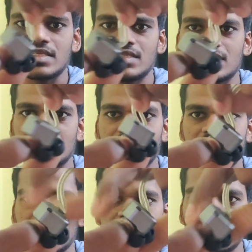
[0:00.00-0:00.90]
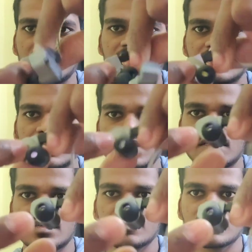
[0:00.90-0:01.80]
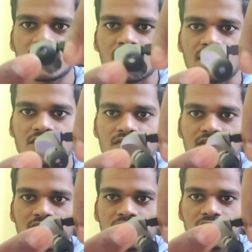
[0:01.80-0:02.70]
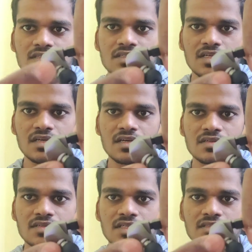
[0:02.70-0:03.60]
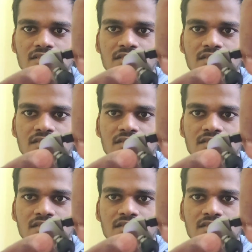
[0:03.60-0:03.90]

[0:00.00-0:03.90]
edges inside, can you notice this? Yeah, alright.